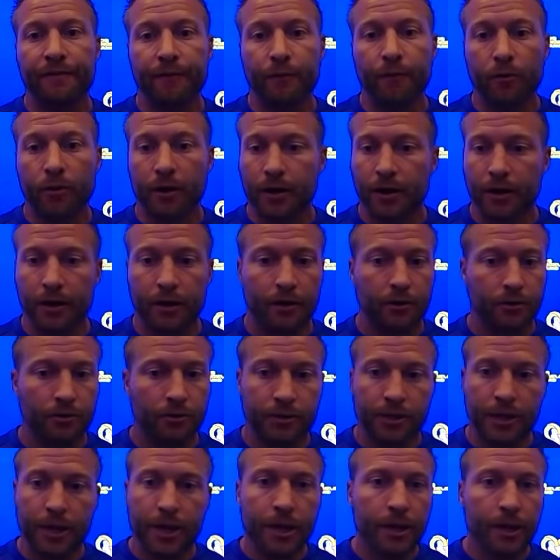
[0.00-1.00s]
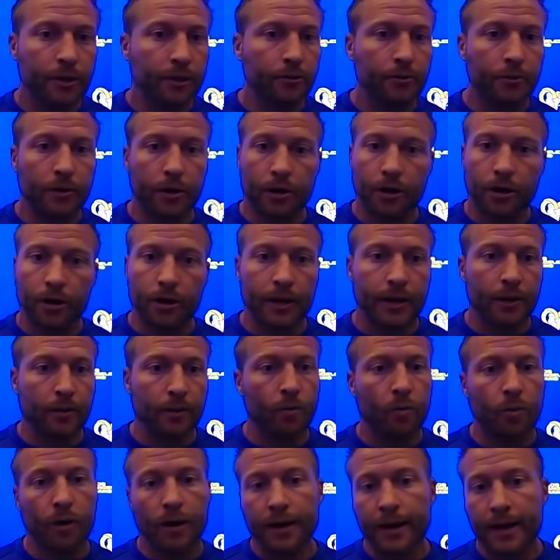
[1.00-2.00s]
for it knows you earn
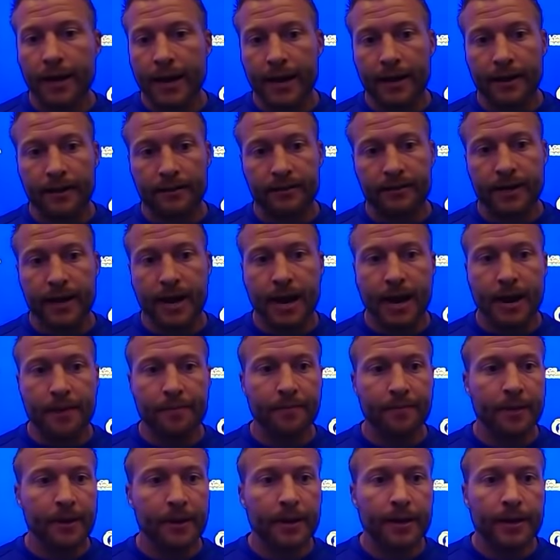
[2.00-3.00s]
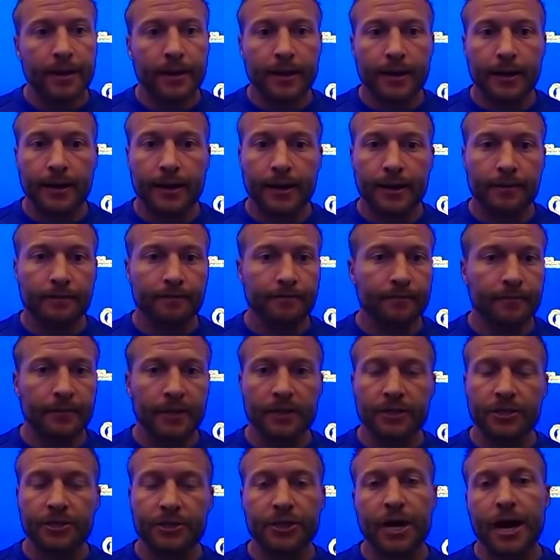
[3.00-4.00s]
it one day at a time.
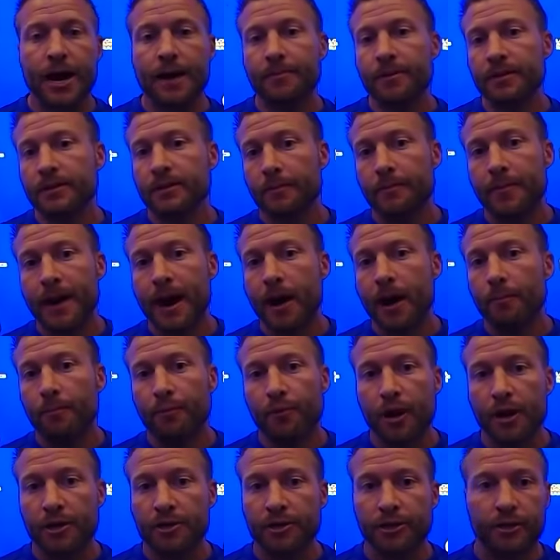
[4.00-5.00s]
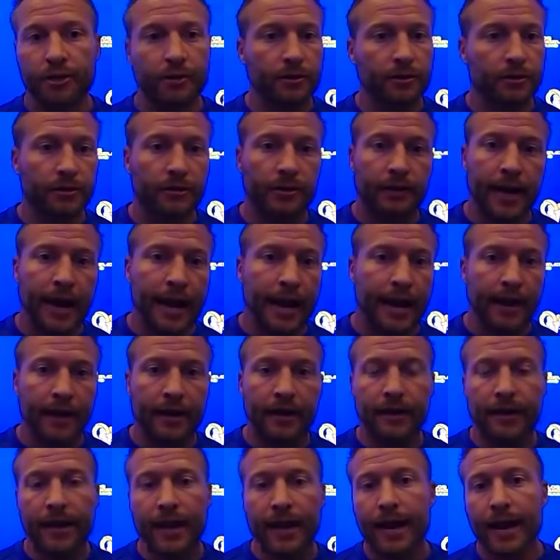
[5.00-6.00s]
This job is about pressure day in
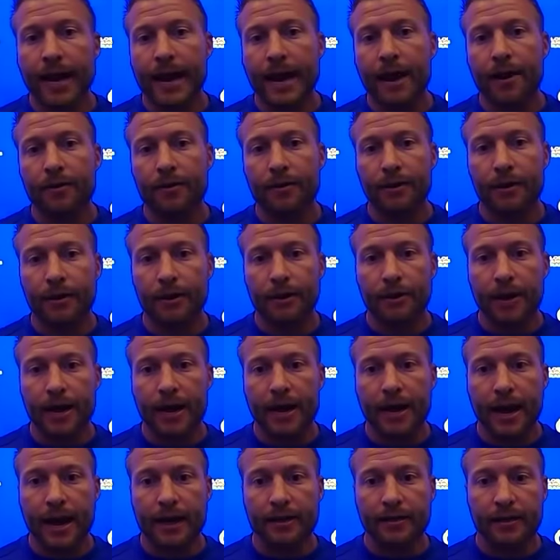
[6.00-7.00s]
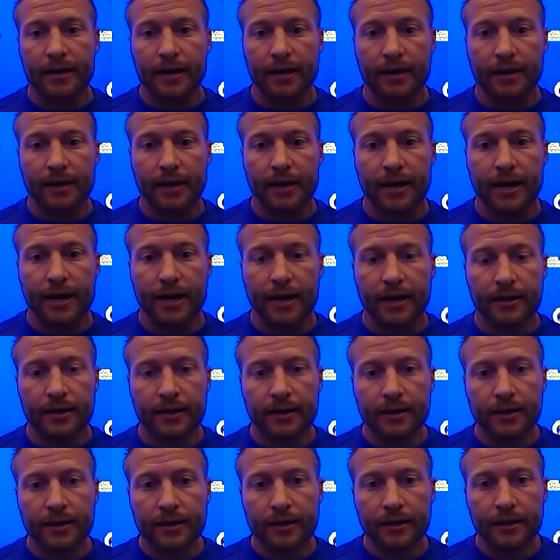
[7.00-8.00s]
and day out. You know, I think
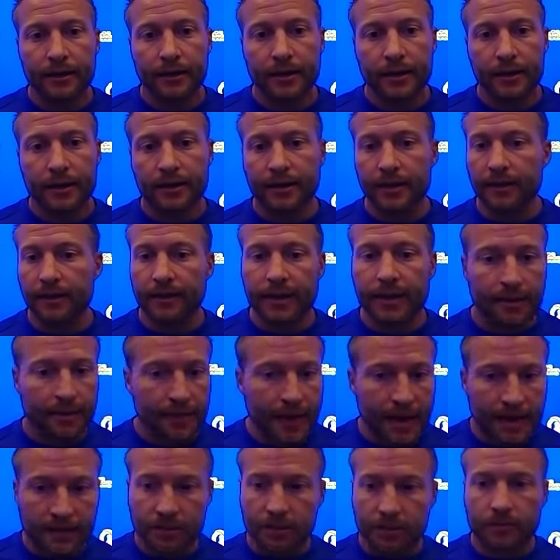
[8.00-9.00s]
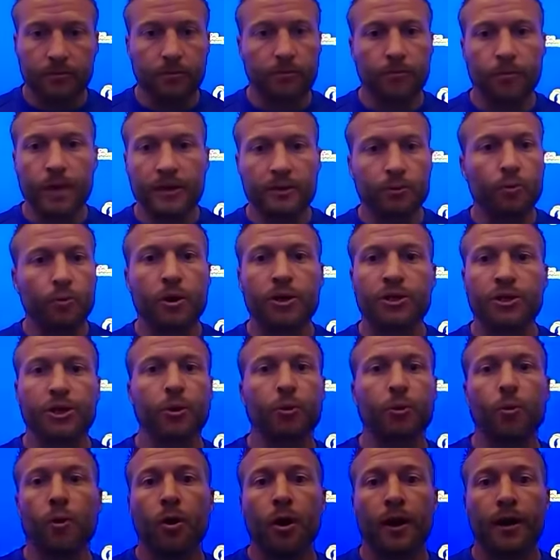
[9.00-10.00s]
that's what
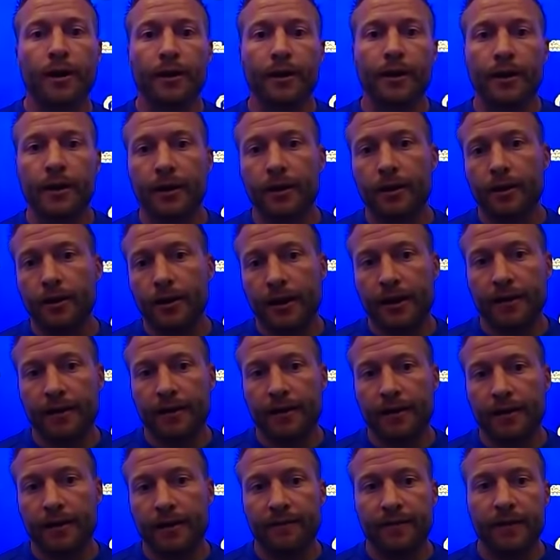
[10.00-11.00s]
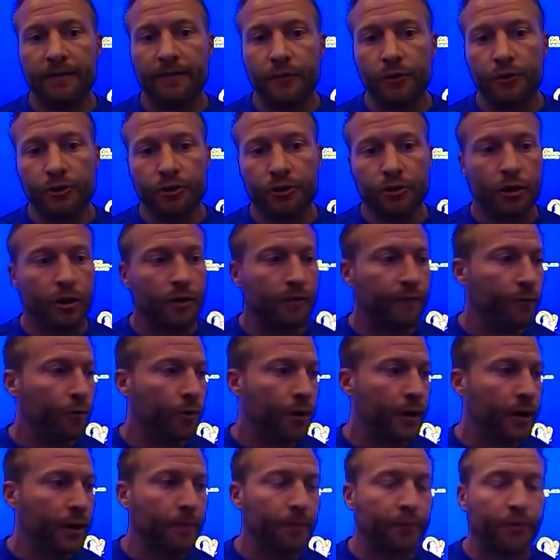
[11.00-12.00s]
you want. You know, if you start
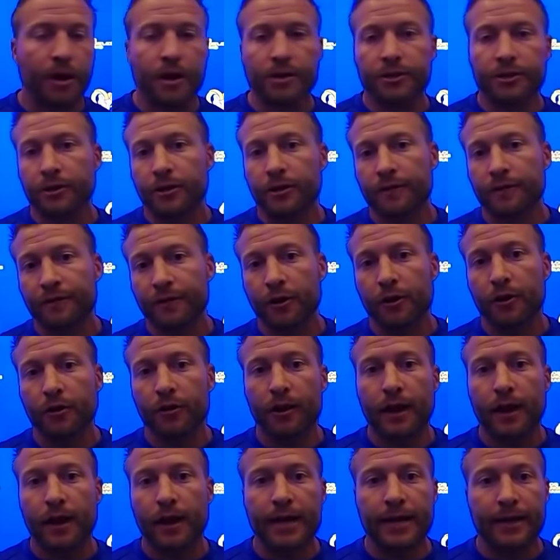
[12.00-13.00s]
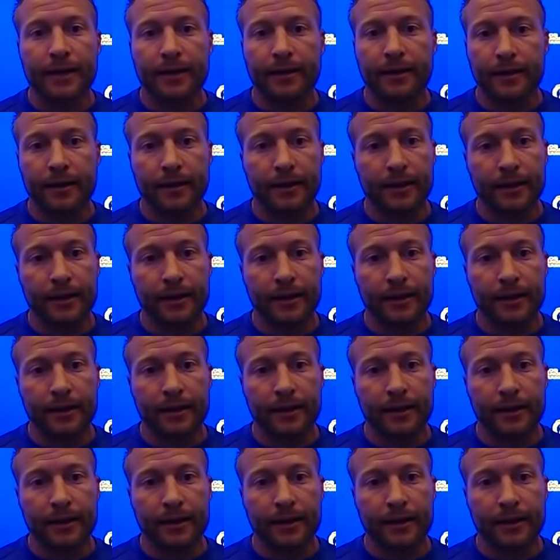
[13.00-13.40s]
avoiding pressure, if you don't like it,